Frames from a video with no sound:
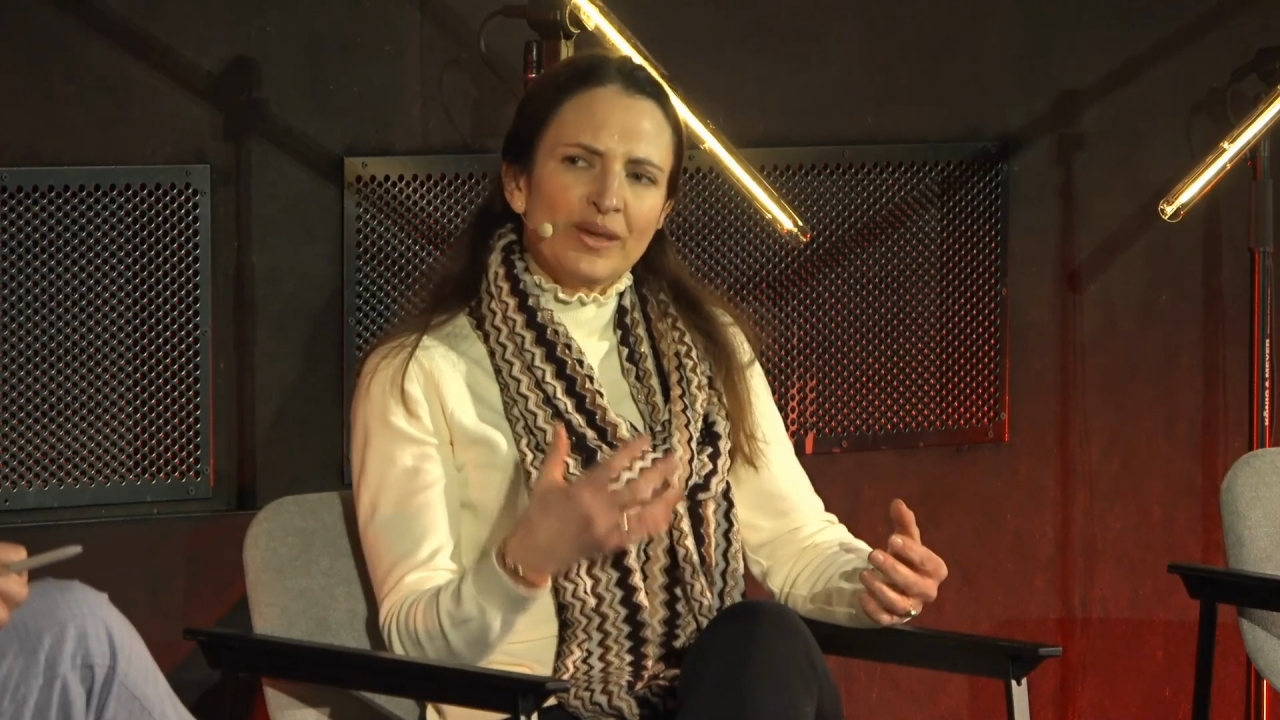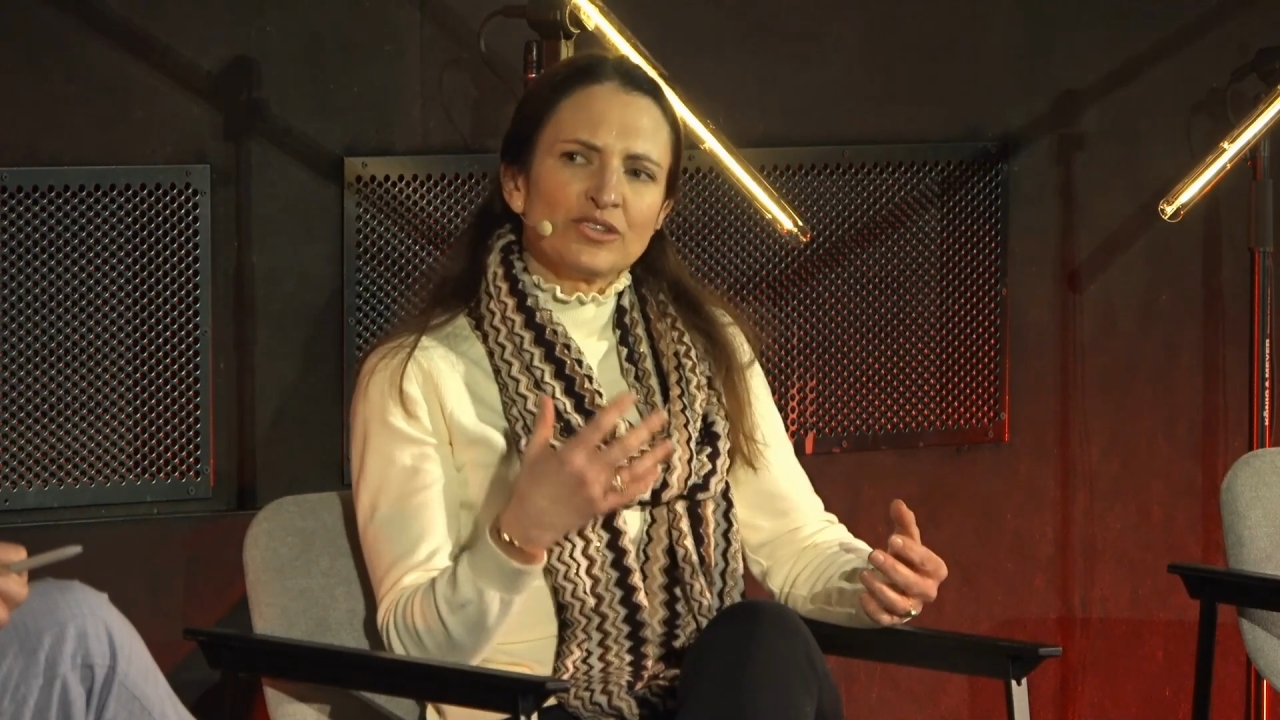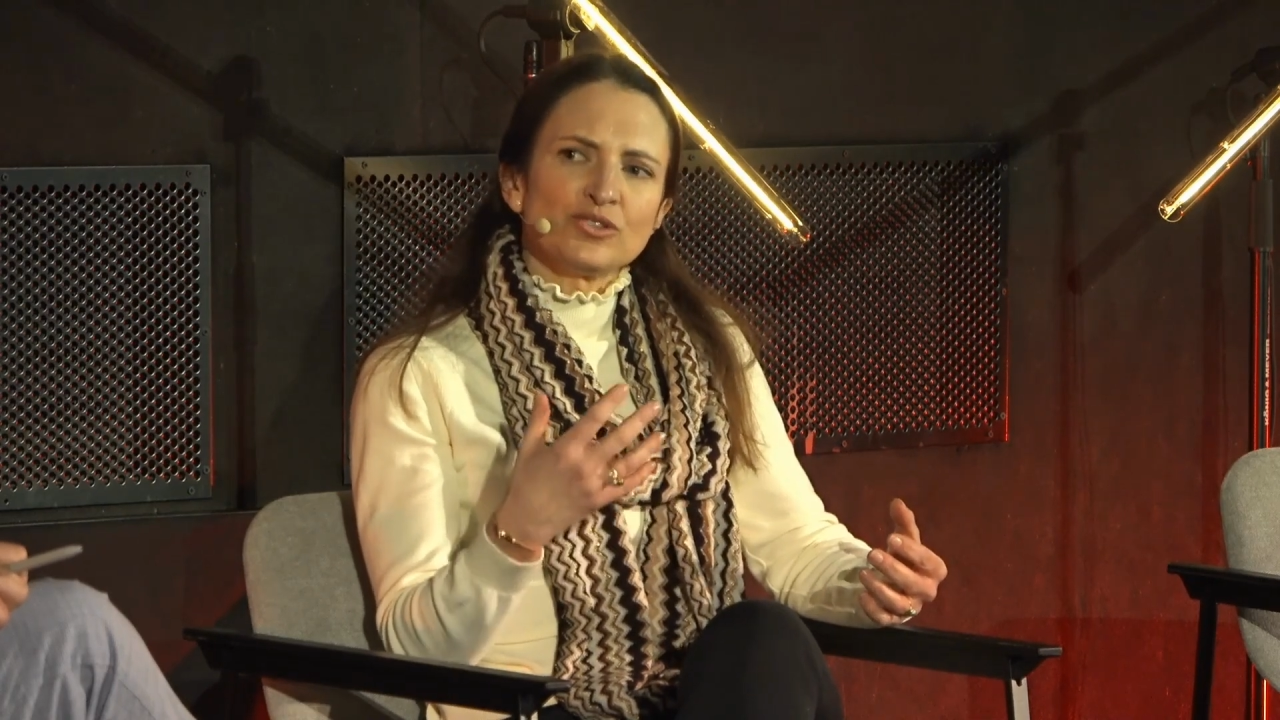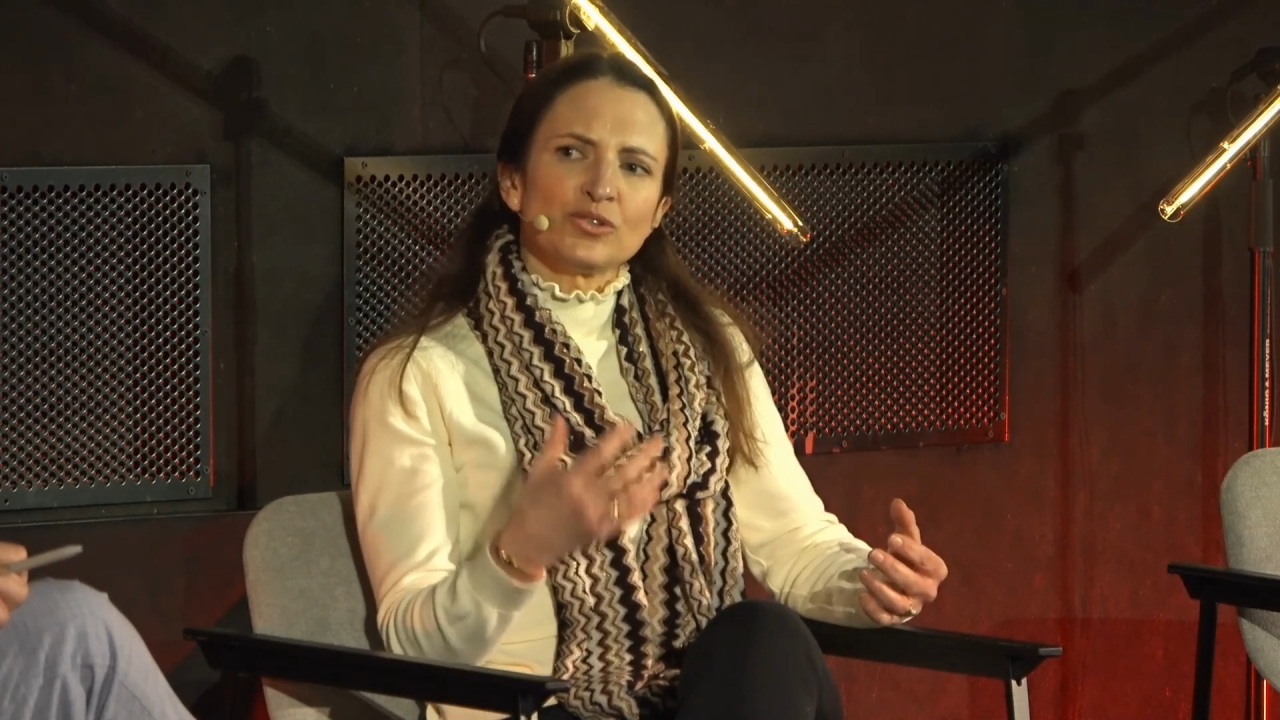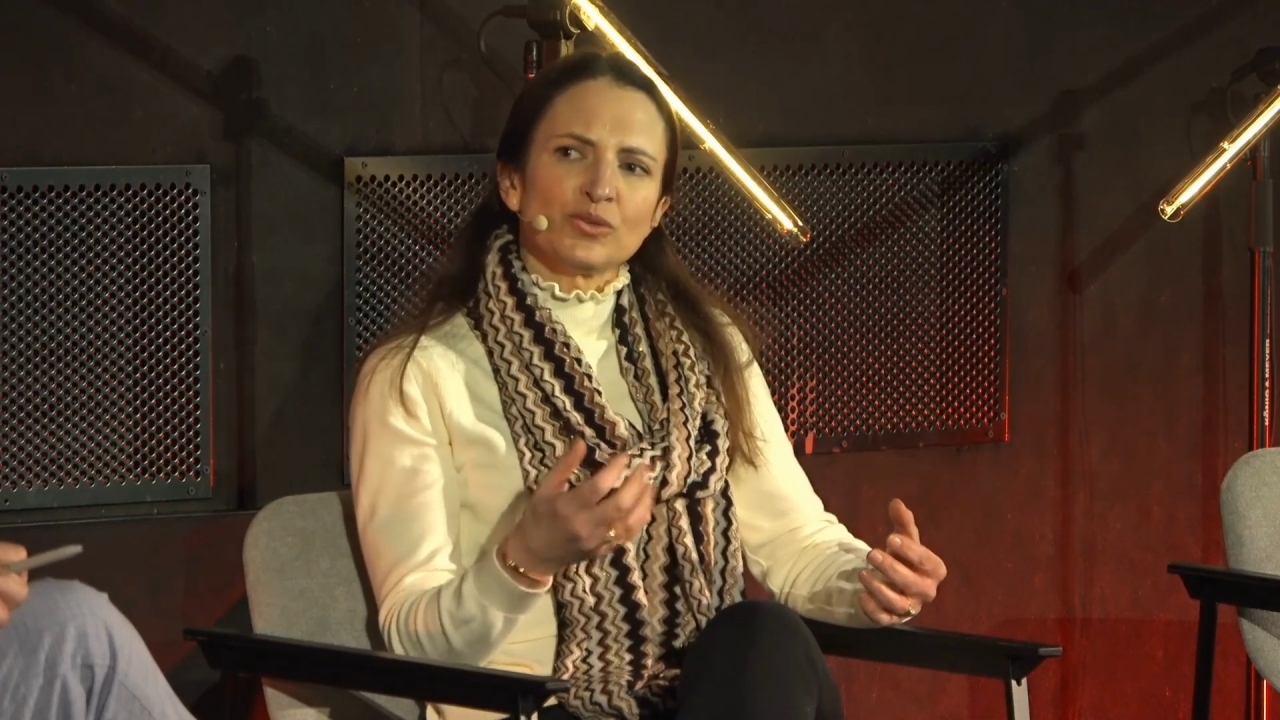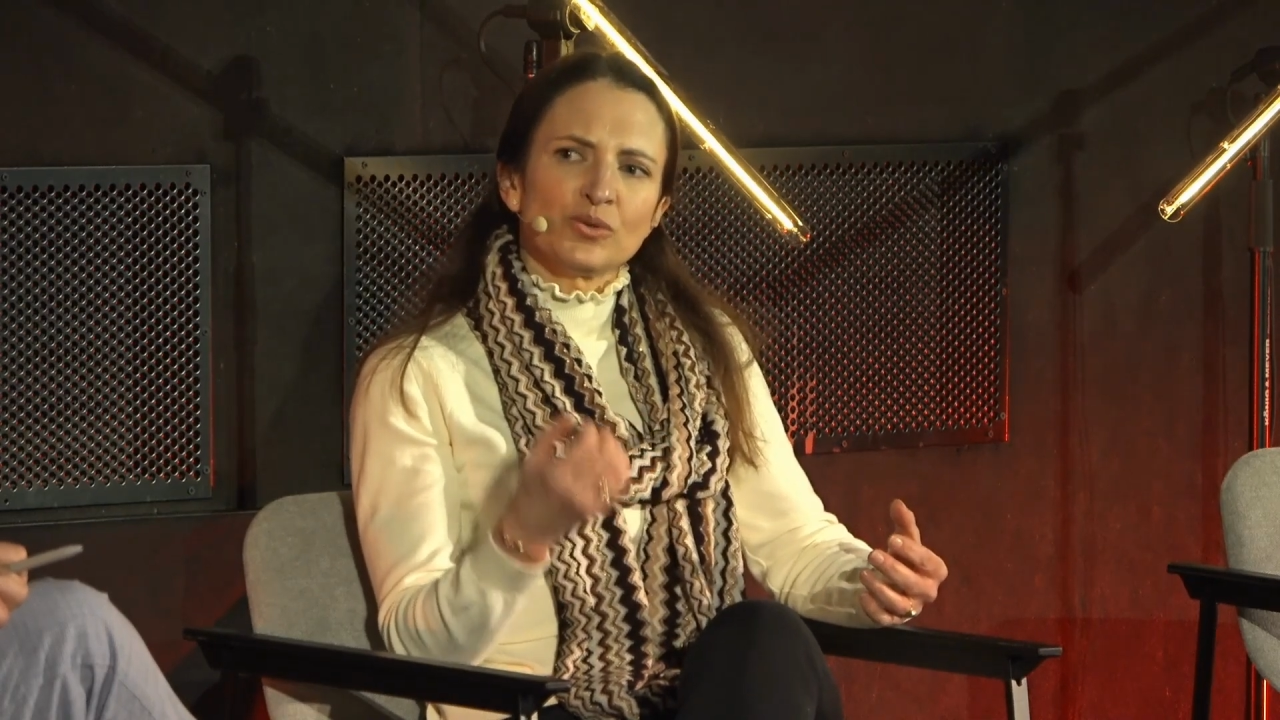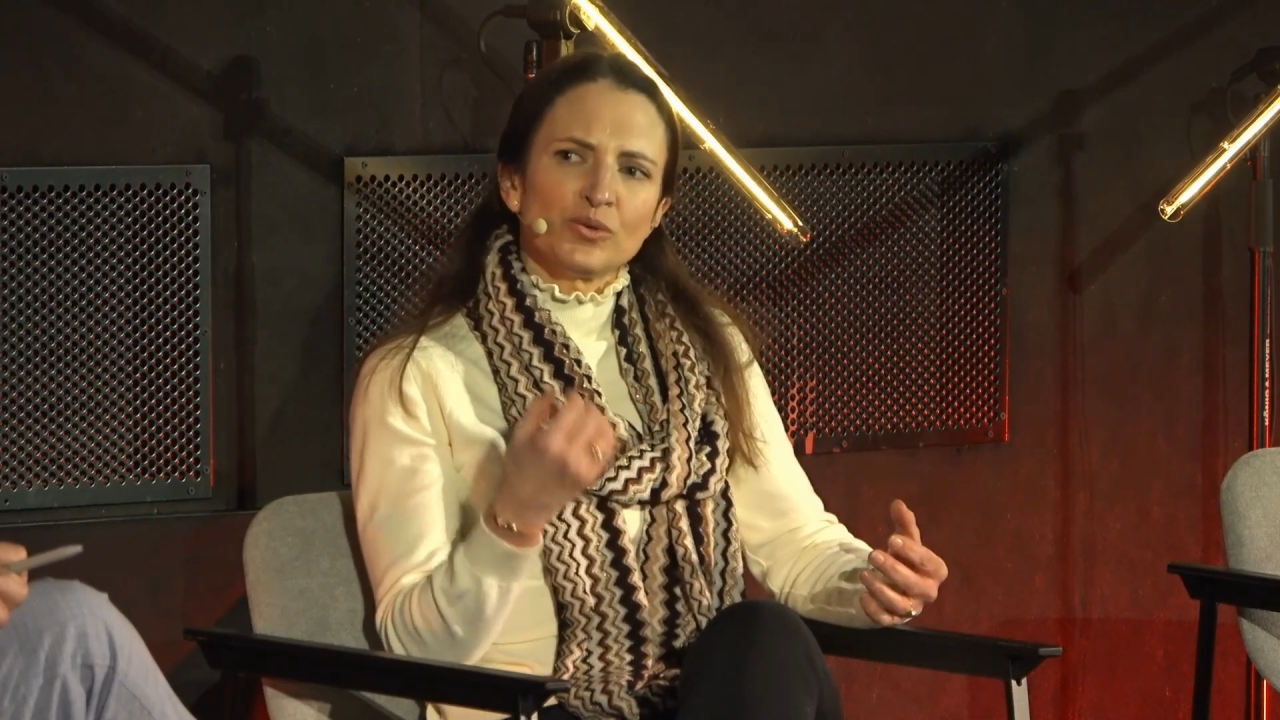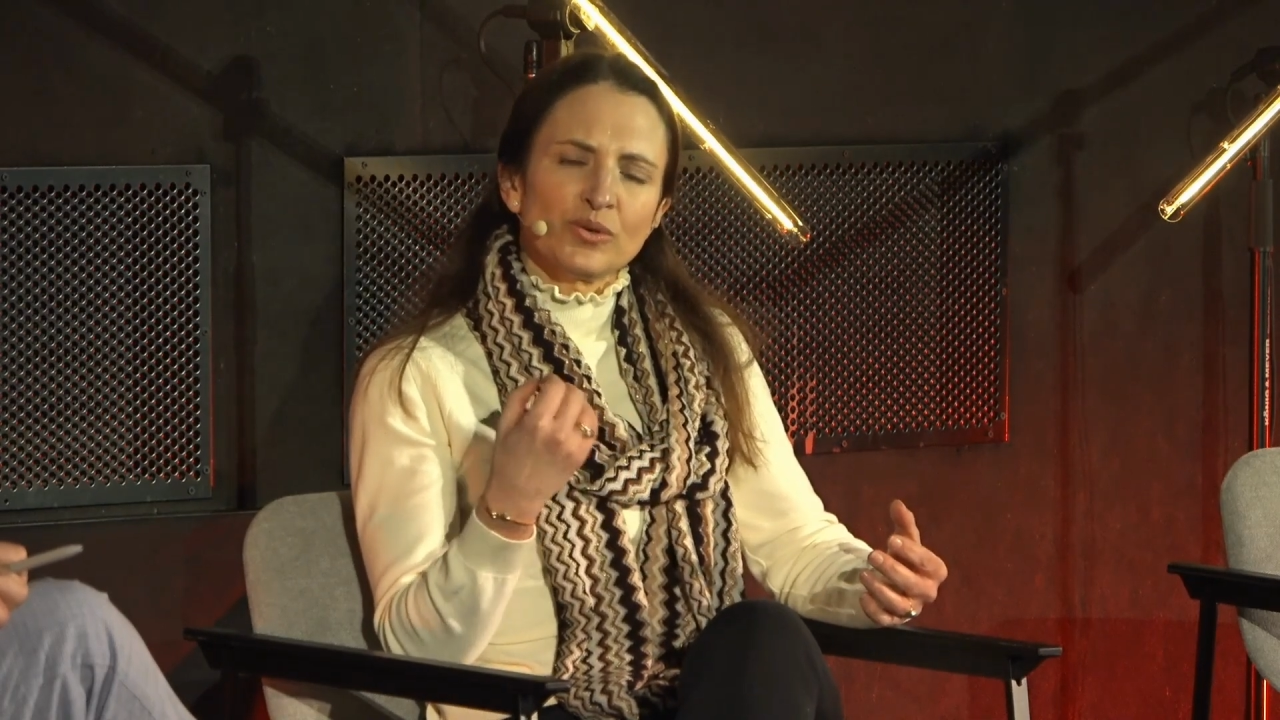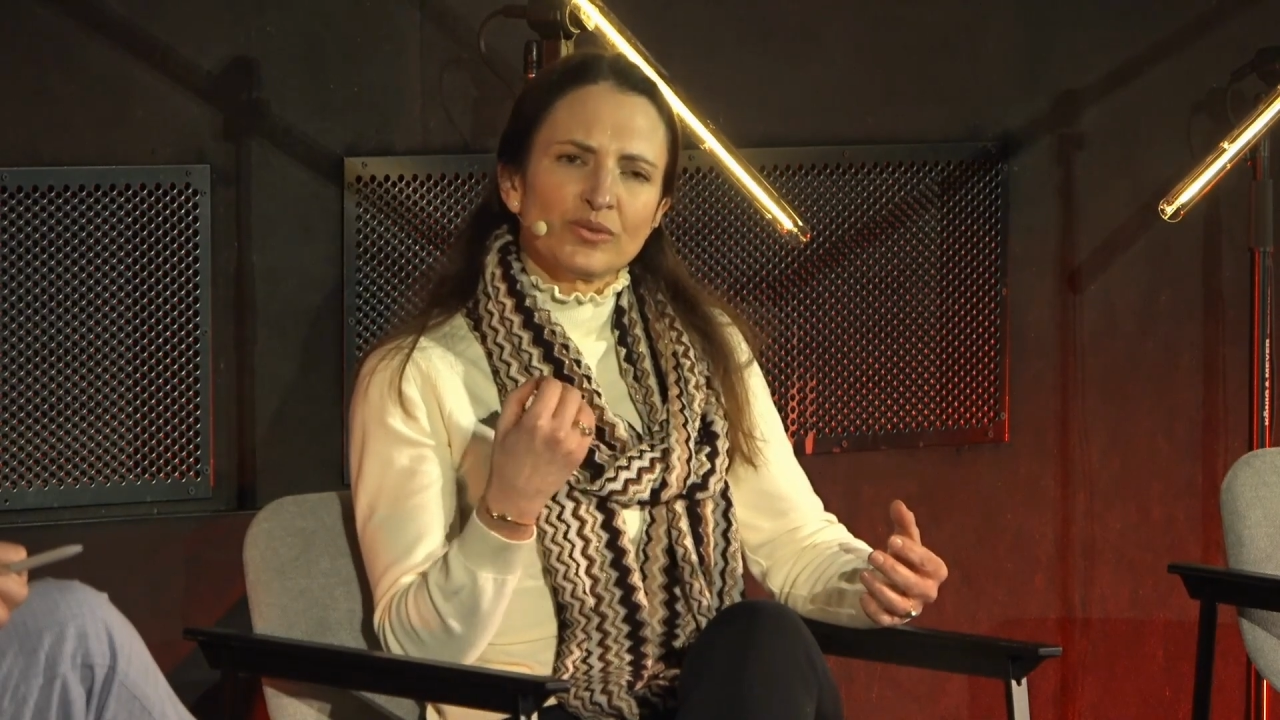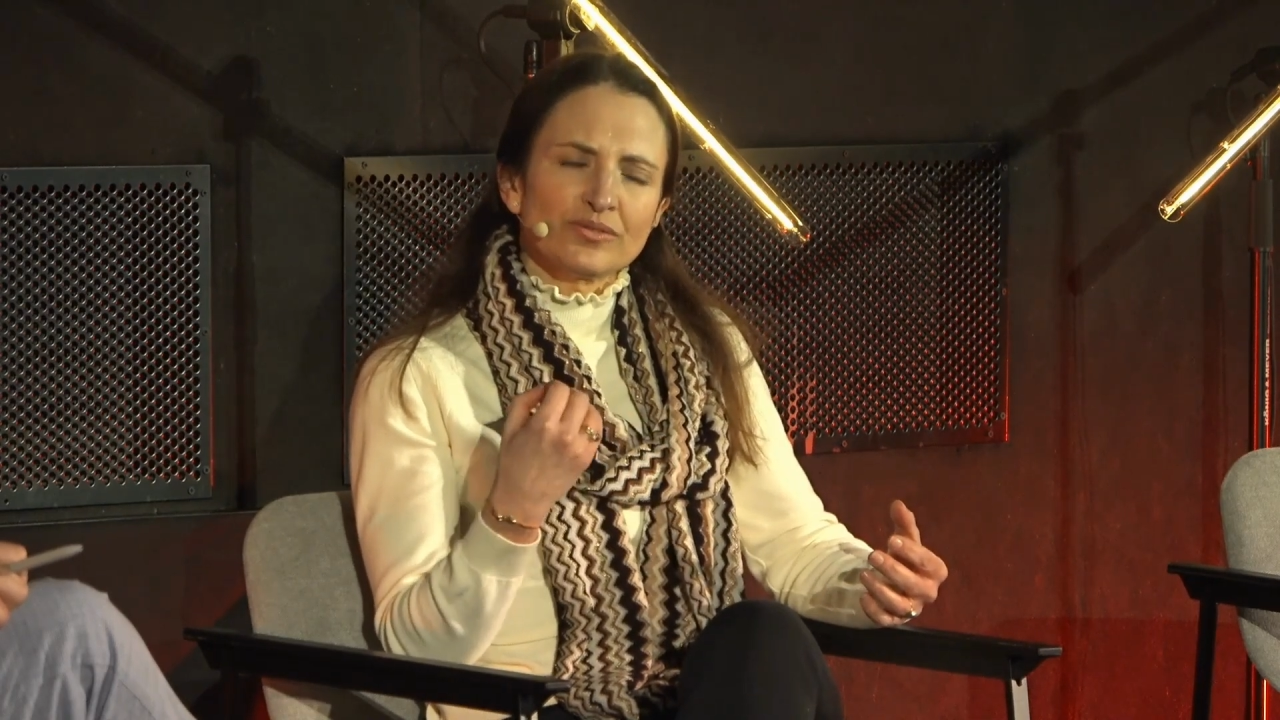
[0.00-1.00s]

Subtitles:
do